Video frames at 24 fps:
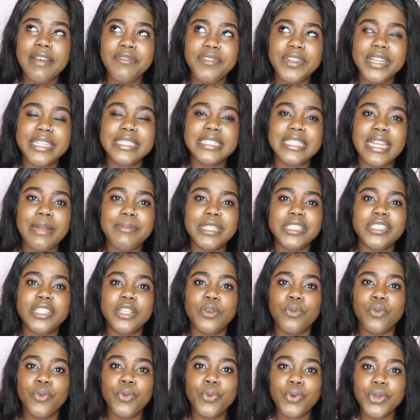
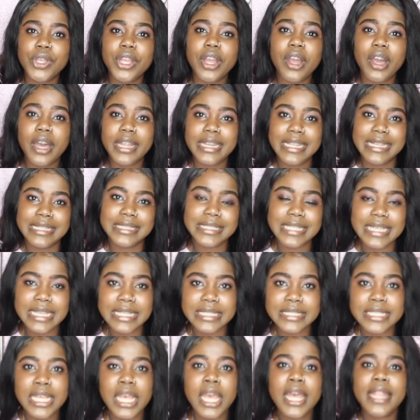establishing who your audience
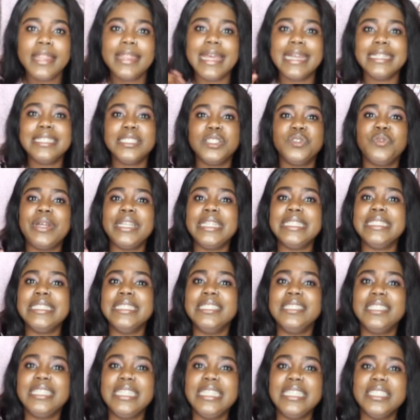is, that is when it
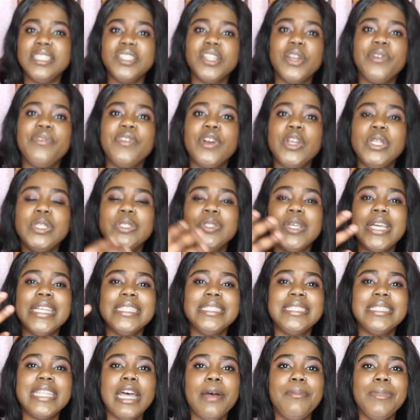is easier for you to
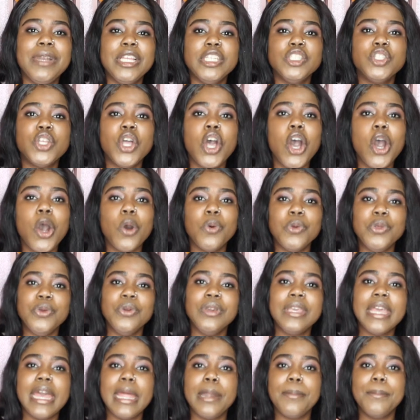establish how you
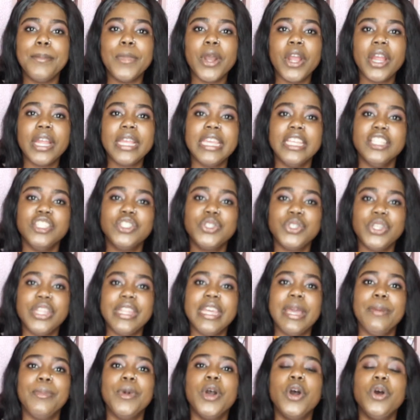can market to
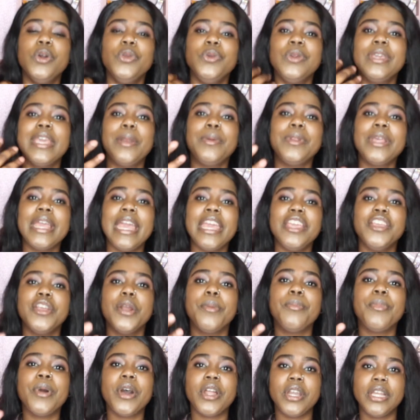them, how you can get your
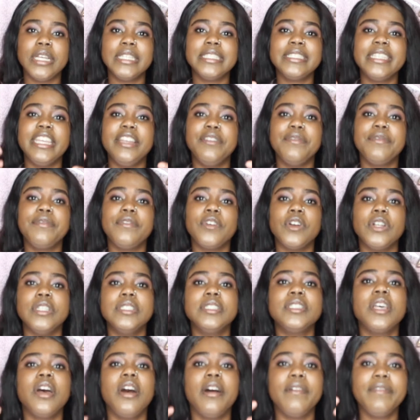products in
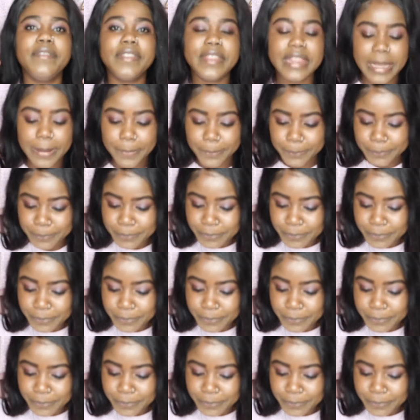front of them.